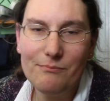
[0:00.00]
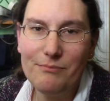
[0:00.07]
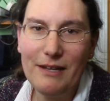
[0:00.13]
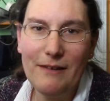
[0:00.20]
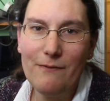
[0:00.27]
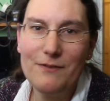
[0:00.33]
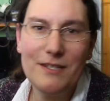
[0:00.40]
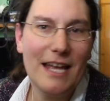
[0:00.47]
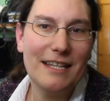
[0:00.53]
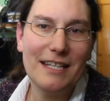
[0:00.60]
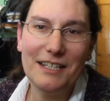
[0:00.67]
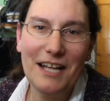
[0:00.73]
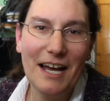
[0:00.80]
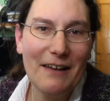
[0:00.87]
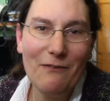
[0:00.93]
brief day in the
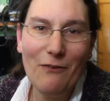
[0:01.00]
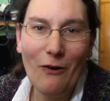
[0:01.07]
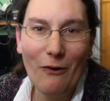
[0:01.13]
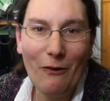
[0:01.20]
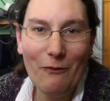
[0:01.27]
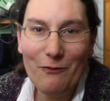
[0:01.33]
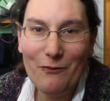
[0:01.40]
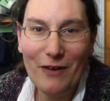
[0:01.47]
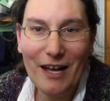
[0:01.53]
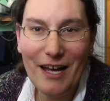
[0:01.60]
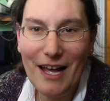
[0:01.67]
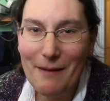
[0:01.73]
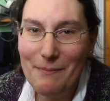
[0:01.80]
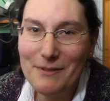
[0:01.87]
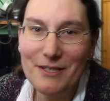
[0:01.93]
life of
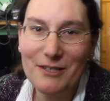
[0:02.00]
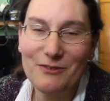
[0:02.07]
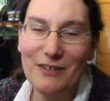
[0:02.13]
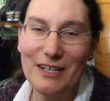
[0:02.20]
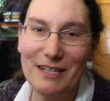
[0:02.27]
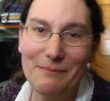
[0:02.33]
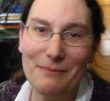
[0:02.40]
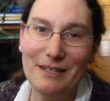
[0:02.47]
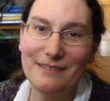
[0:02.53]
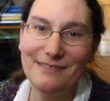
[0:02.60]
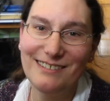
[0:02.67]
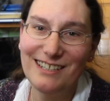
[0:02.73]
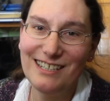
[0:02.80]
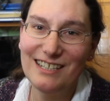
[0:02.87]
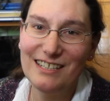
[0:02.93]
episode, really, but
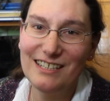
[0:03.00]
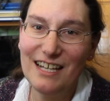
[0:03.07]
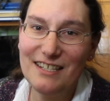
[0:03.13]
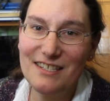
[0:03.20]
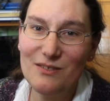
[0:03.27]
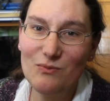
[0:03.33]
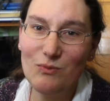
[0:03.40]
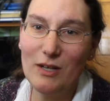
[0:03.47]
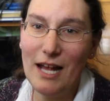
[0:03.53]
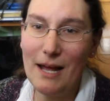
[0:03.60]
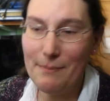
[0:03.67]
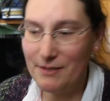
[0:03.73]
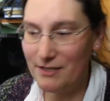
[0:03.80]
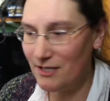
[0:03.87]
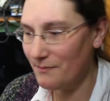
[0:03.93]
that's what
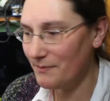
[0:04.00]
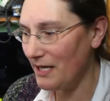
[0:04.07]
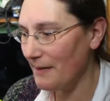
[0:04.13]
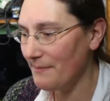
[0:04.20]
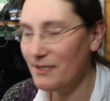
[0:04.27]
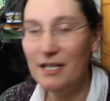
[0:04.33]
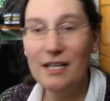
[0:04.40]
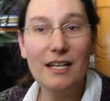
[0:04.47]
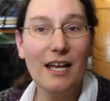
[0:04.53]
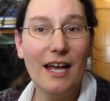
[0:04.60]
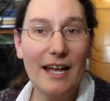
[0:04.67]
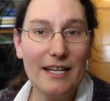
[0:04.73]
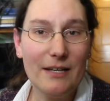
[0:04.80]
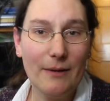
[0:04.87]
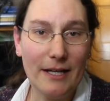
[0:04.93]
happens sometimes.
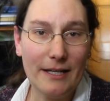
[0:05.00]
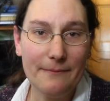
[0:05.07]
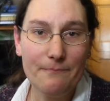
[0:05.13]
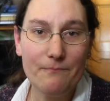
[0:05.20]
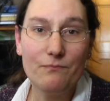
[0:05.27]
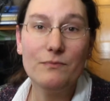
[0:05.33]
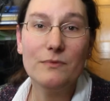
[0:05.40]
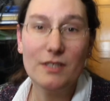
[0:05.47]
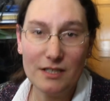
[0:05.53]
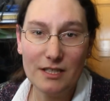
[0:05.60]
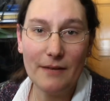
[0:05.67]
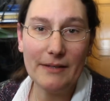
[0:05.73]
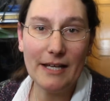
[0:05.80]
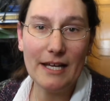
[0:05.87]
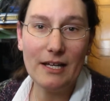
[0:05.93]
Anyway,
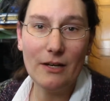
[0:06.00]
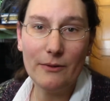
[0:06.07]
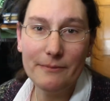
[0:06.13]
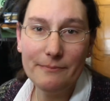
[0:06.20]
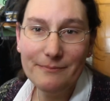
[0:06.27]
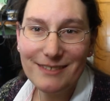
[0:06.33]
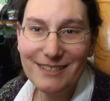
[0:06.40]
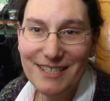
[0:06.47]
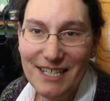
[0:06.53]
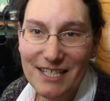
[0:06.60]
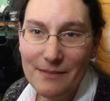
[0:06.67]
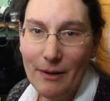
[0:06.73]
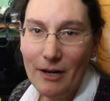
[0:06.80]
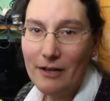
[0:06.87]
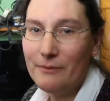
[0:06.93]
time to get going. See you
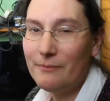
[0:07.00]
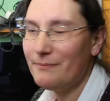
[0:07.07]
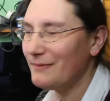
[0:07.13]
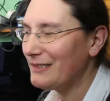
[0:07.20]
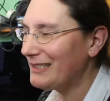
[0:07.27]
tomorrow.